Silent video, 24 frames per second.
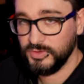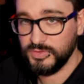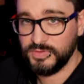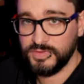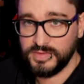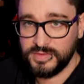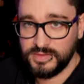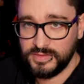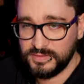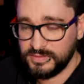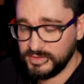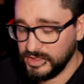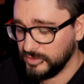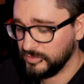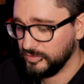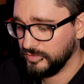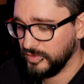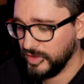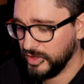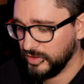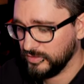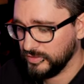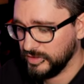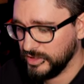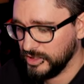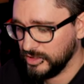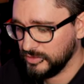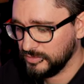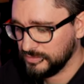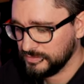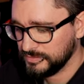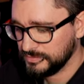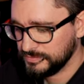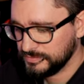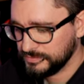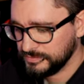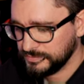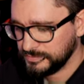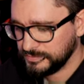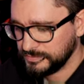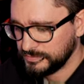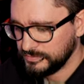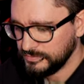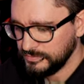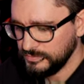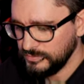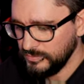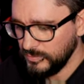uses the same file name.
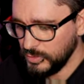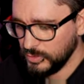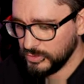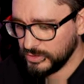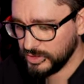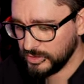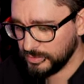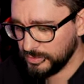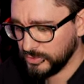I'm going